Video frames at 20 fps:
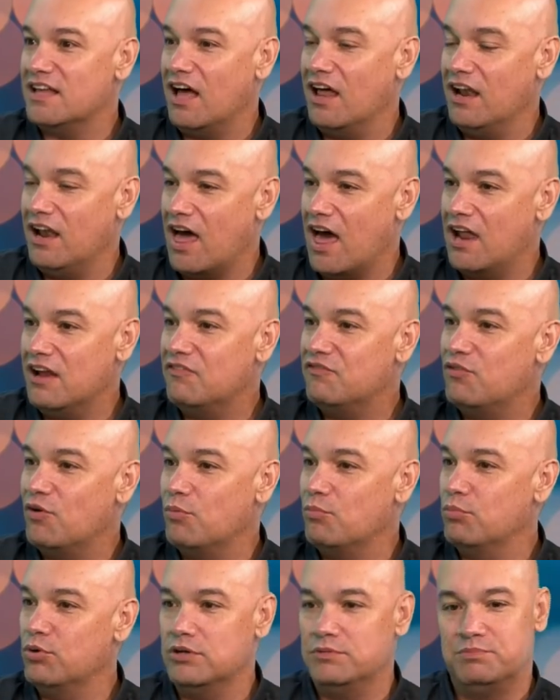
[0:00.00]
a lot of them
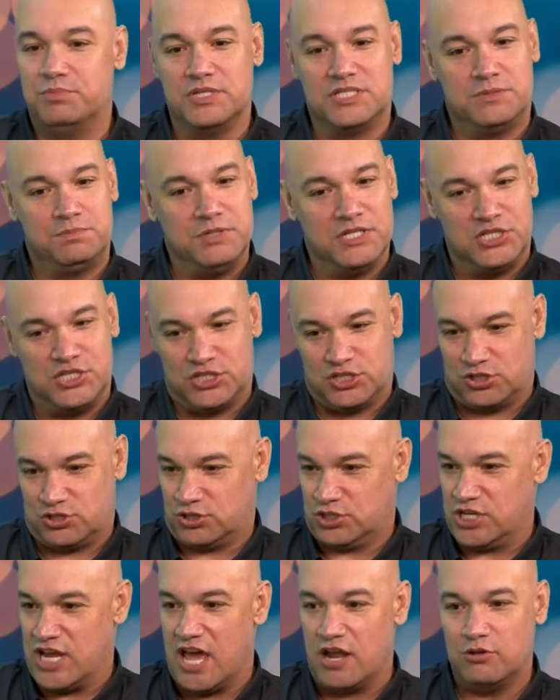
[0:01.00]
would just be
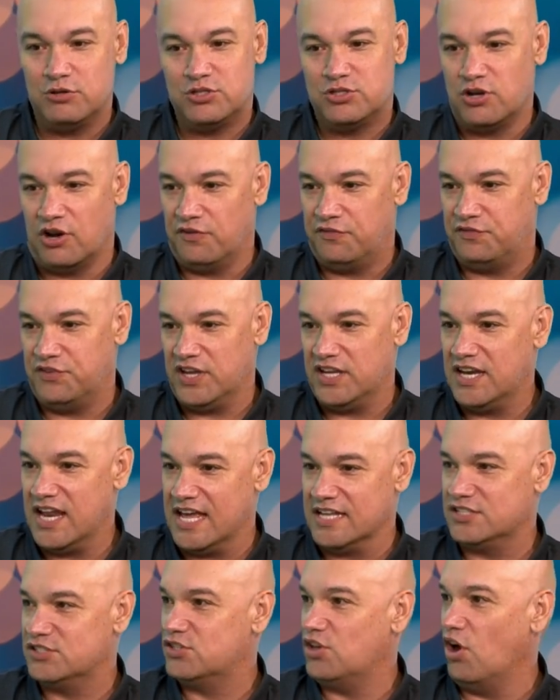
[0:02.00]
channel surfing
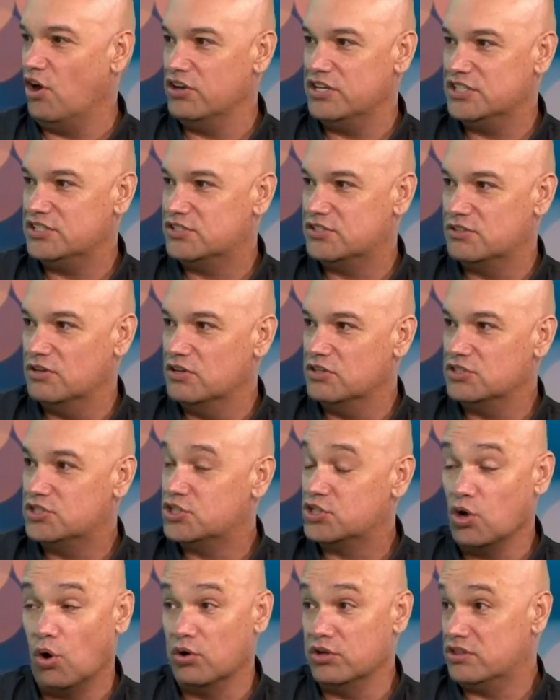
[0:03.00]
and saw this
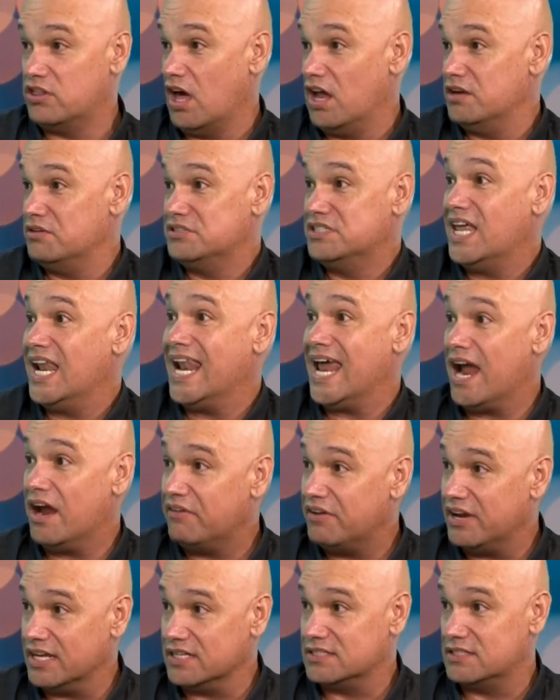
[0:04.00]
show and thought it was
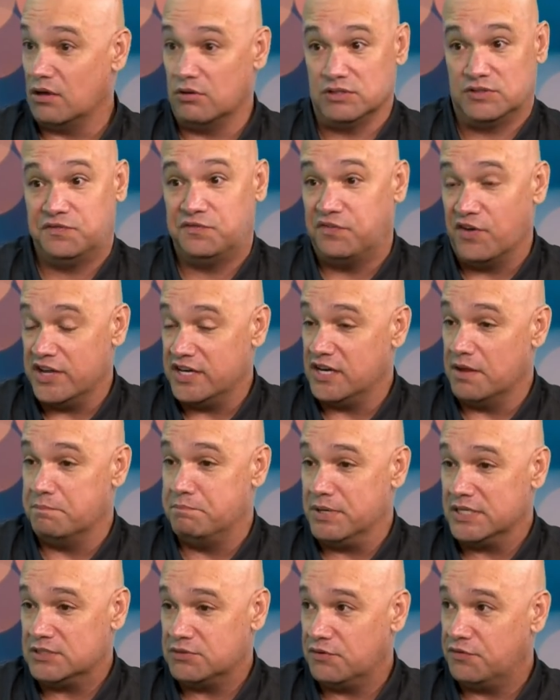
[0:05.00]
hilarious. It was fun. The
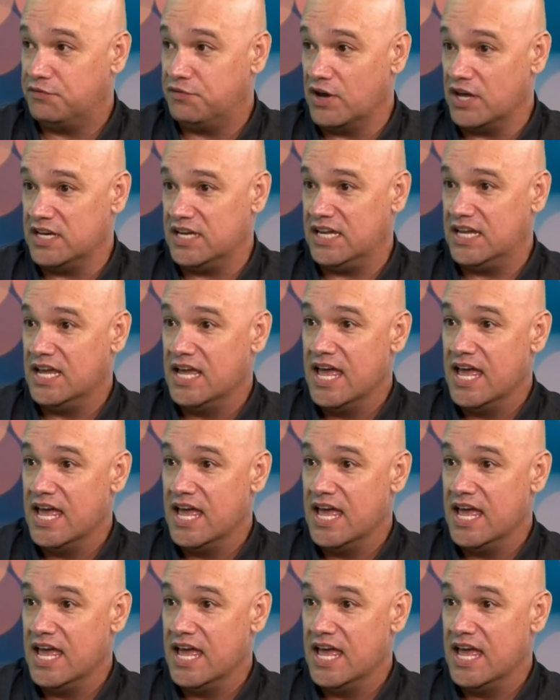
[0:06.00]
bits are funny,